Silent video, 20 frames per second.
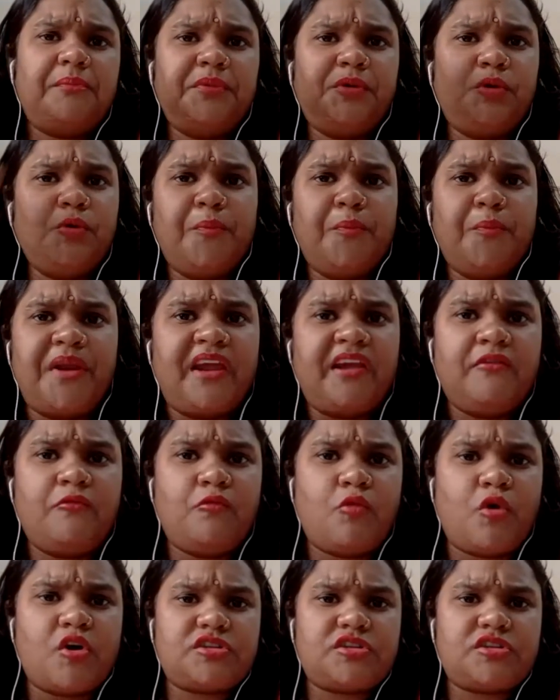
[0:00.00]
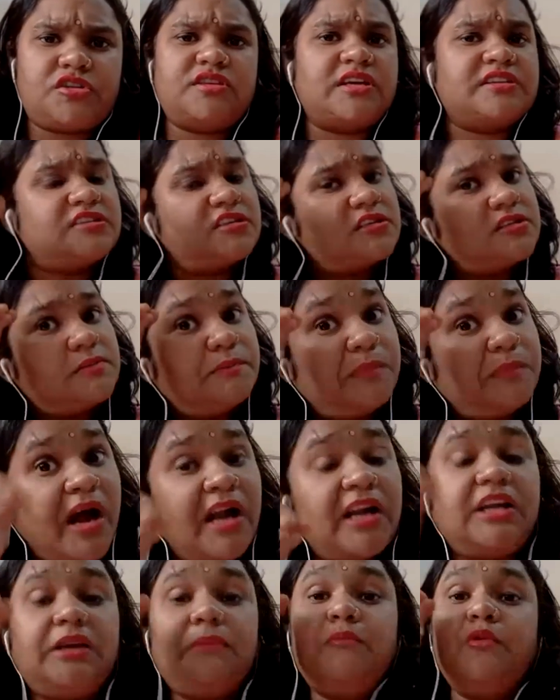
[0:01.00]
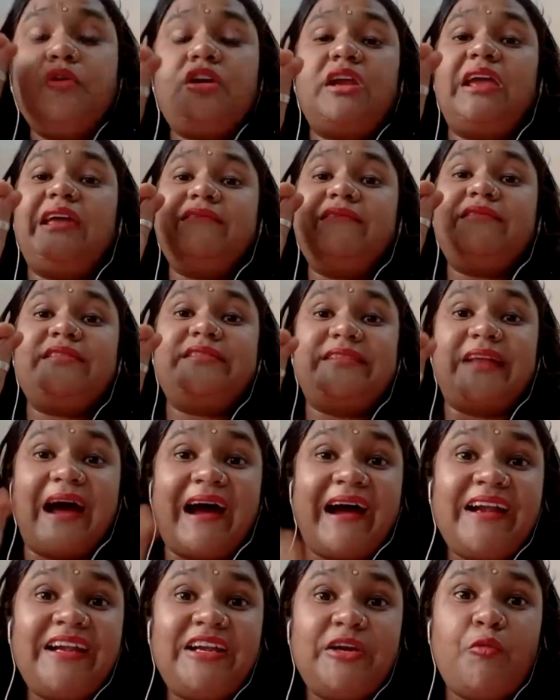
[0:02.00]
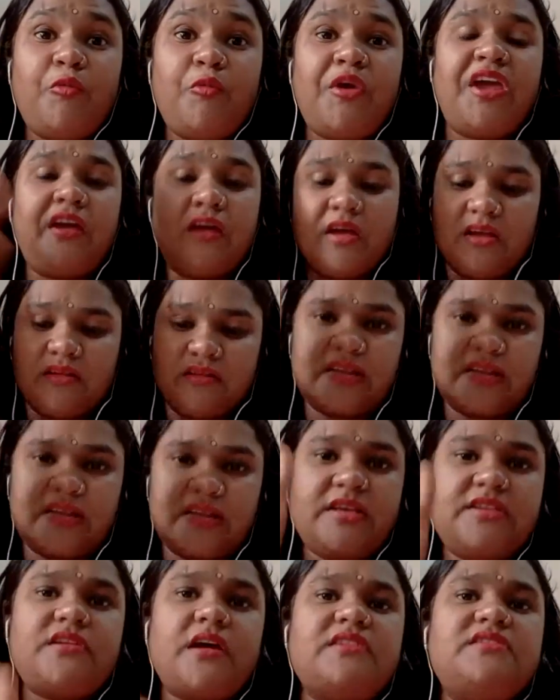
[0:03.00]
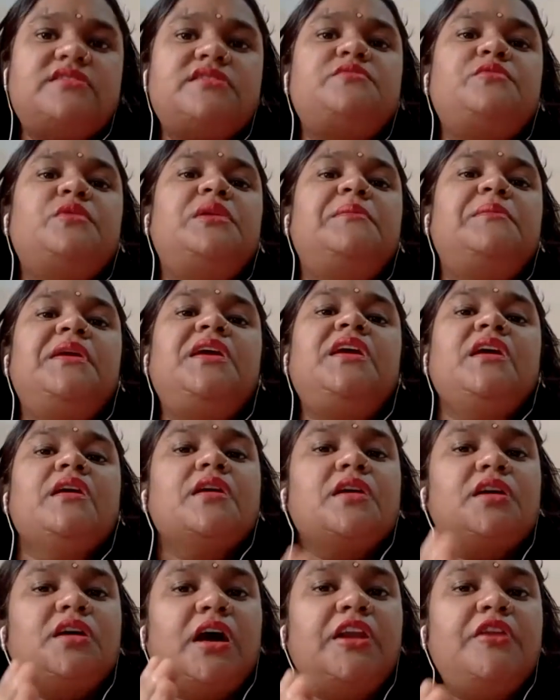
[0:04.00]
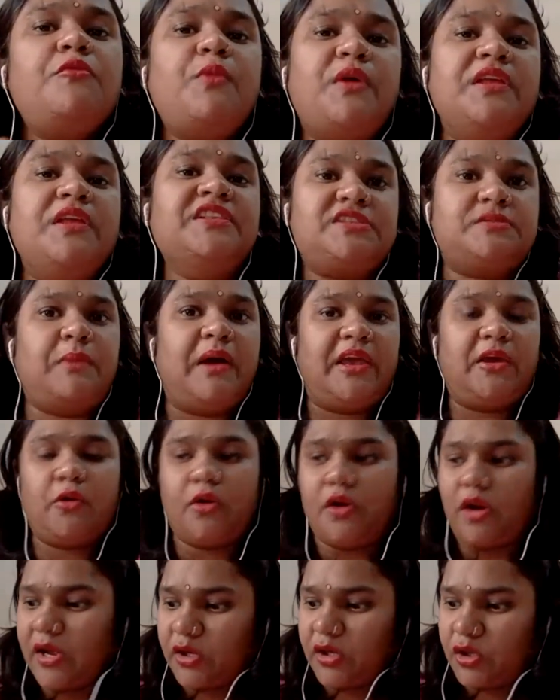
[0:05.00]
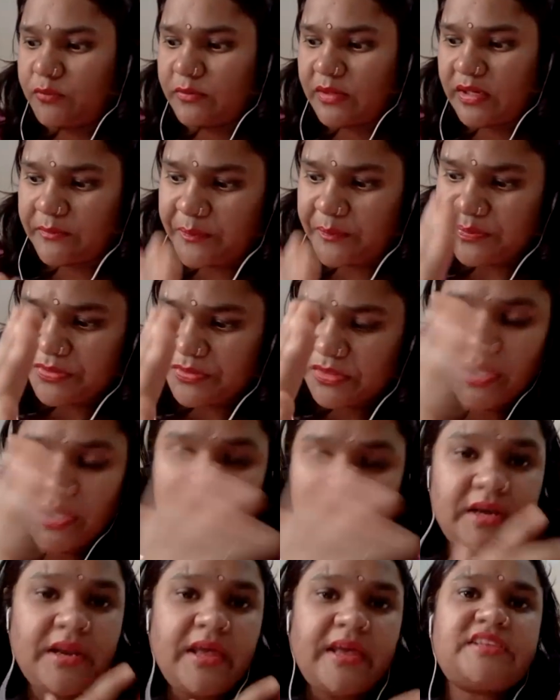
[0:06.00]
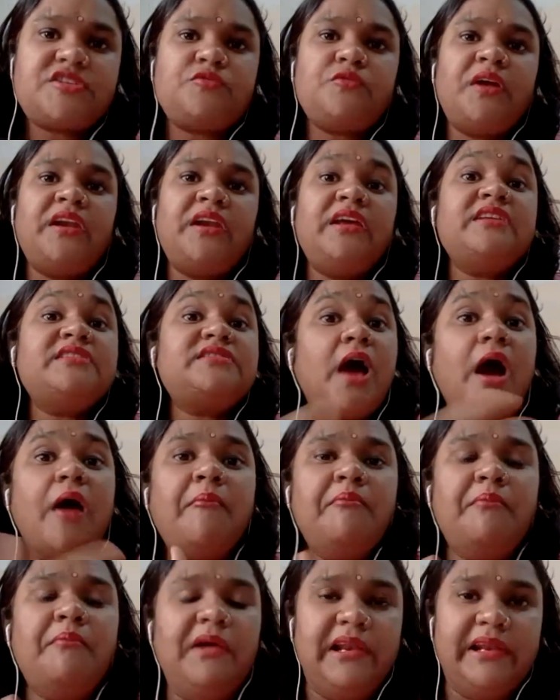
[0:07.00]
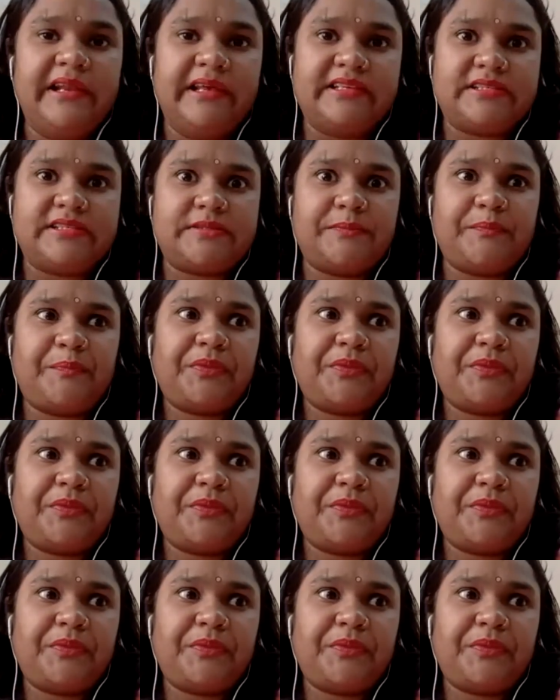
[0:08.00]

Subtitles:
brainwash the judges, but put in that way that the judges will be convinced by your argument. The next one is humbleness.